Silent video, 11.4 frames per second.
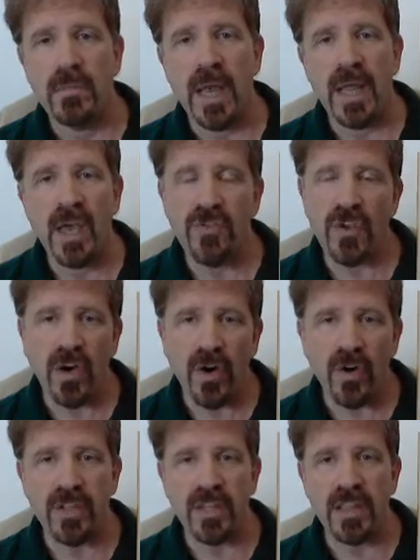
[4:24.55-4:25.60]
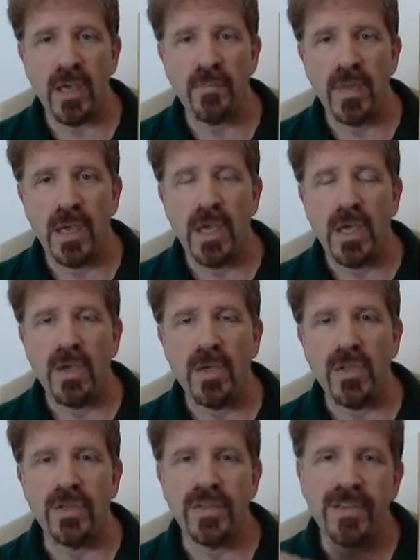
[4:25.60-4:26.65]
And as you're holding them,
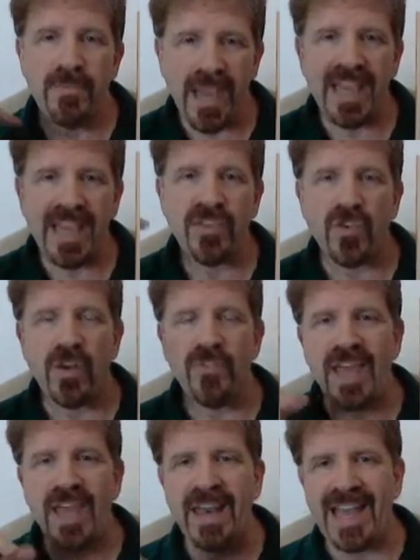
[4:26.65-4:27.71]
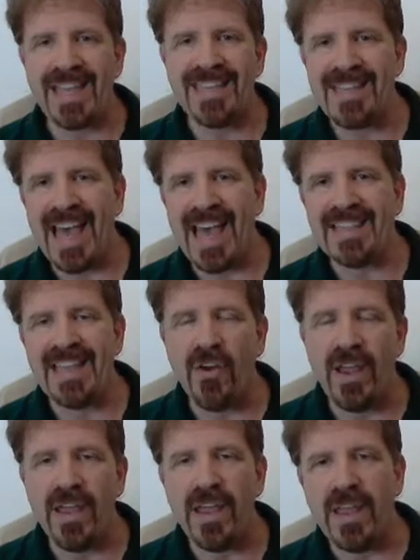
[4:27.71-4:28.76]
you make sort of a connection that
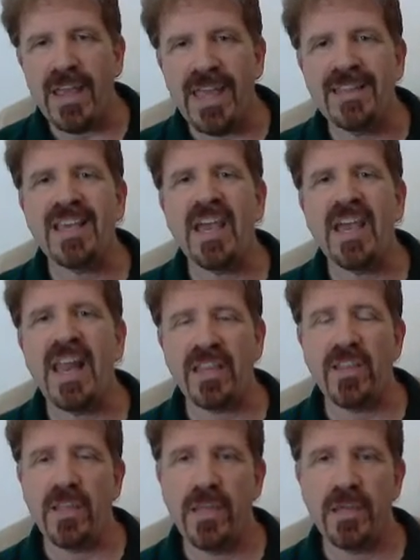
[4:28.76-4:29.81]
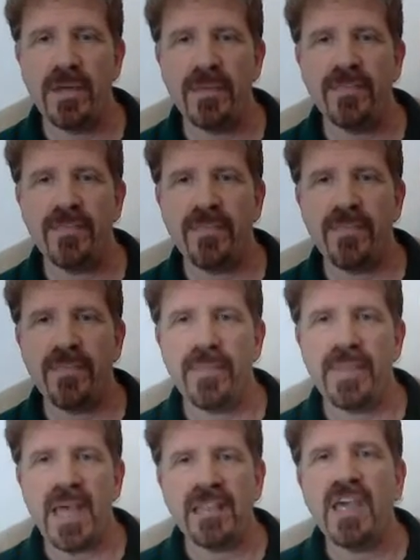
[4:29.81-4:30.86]
they're interconnected,
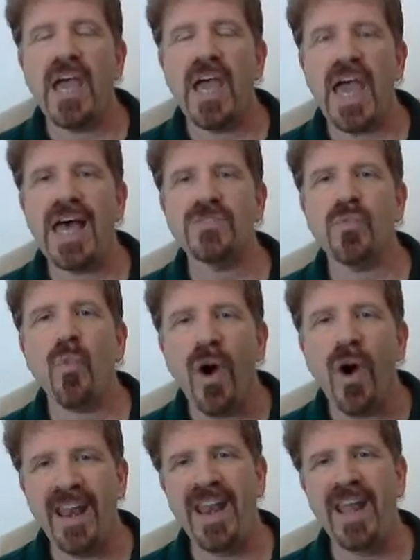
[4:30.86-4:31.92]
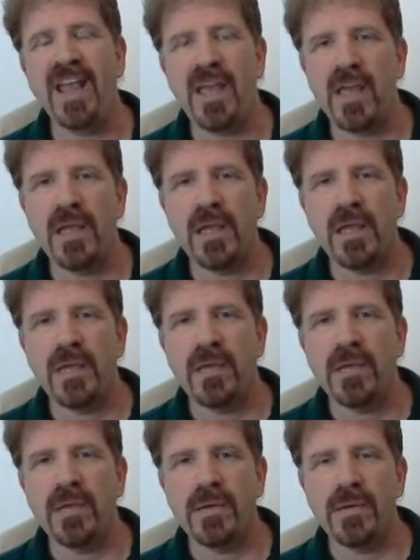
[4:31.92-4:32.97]
that they're as one.
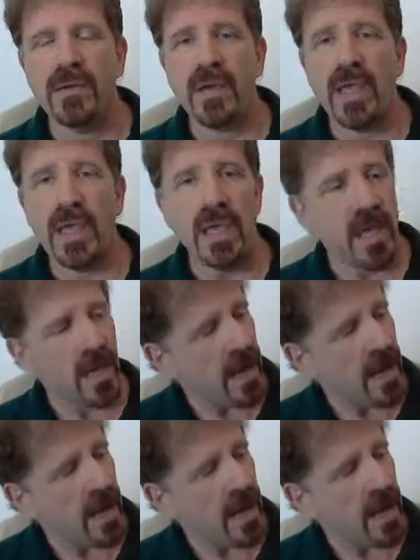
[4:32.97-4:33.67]
Okay?